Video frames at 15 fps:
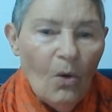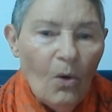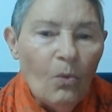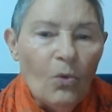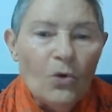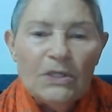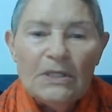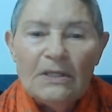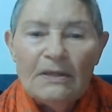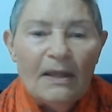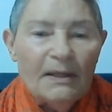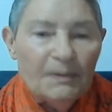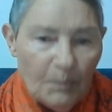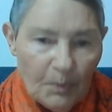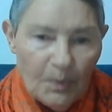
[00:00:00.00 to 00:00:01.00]
wouldn't
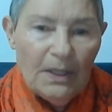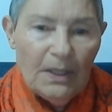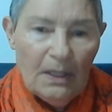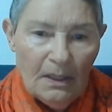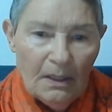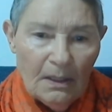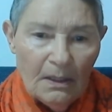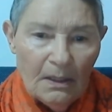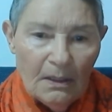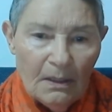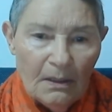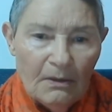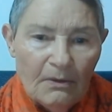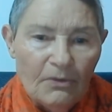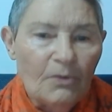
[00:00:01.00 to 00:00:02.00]
that be
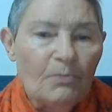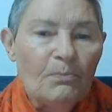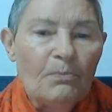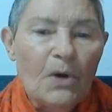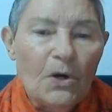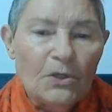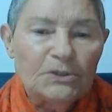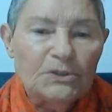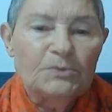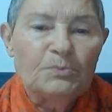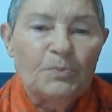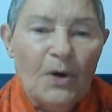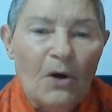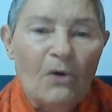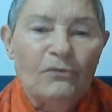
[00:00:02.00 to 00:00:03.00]
the most
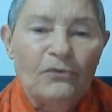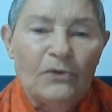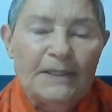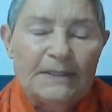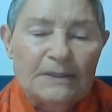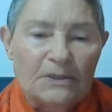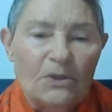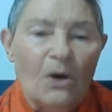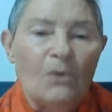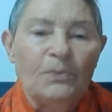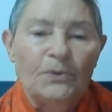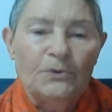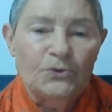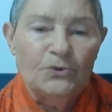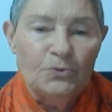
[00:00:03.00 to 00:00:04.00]
powerful
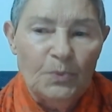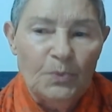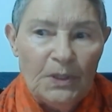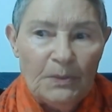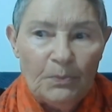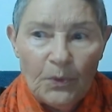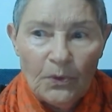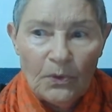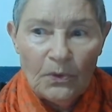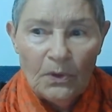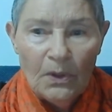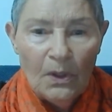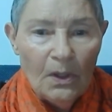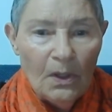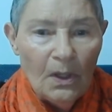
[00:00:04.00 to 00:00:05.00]
example to people
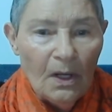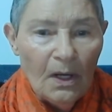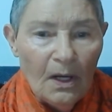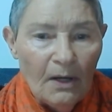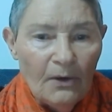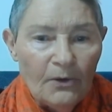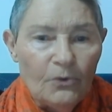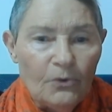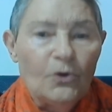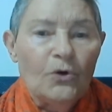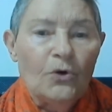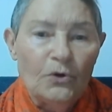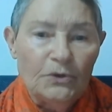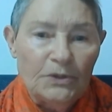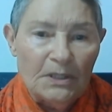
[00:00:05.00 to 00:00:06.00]
who
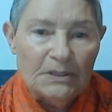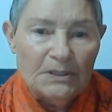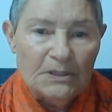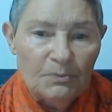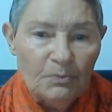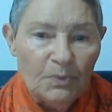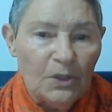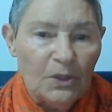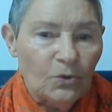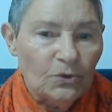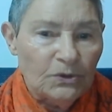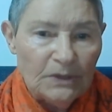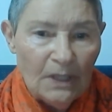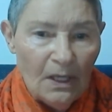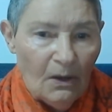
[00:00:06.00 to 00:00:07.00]
heard us?
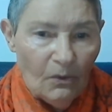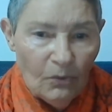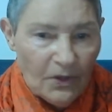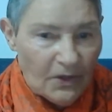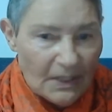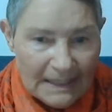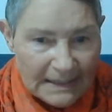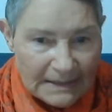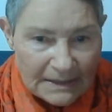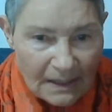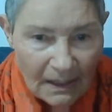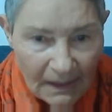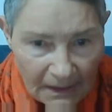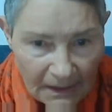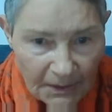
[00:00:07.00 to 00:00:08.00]
Because we're the least
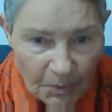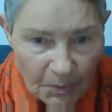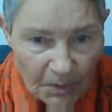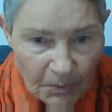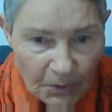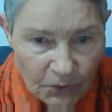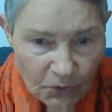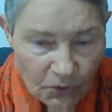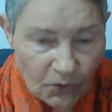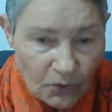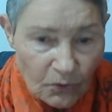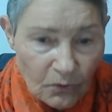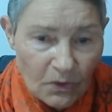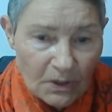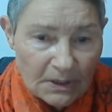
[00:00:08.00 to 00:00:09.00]
likely people to
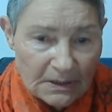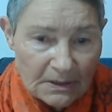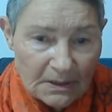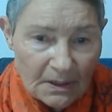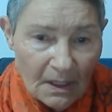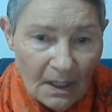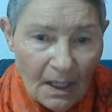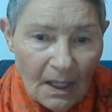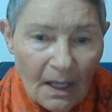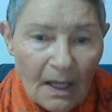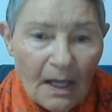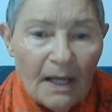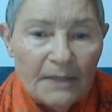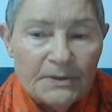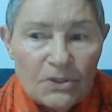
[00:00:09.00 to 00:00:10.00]
do this.
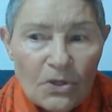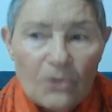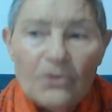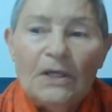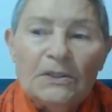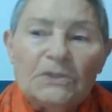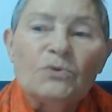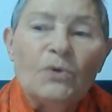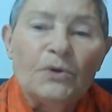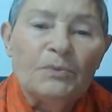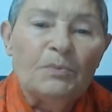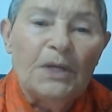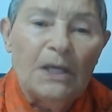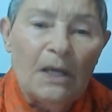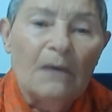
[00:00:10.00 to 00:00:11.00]
Yeah. And so that's what
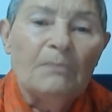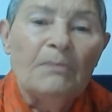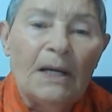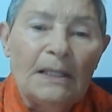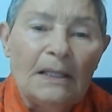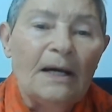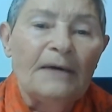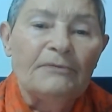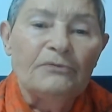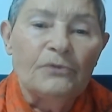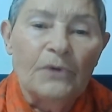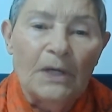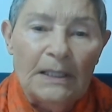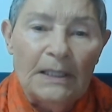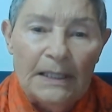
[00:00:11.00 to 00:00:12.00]
became my life,
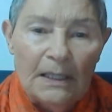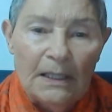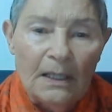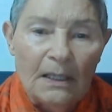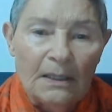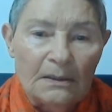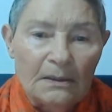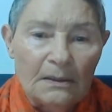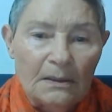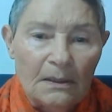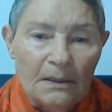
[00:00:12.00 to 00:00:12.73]
really. And